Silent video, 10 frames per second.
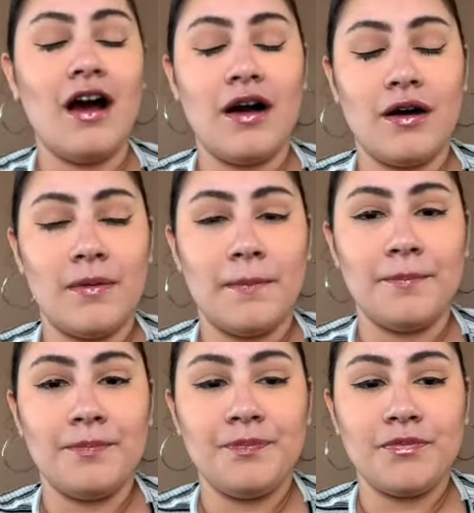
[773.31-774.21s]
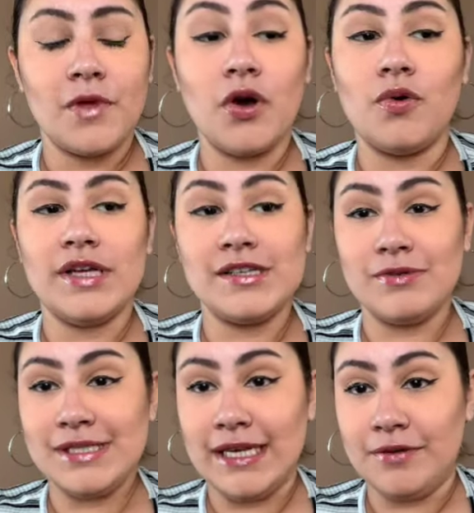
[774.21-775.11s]
Oh, as I
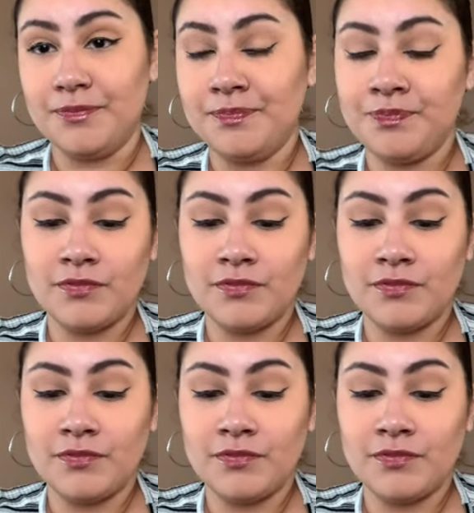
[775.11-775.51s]
was saying,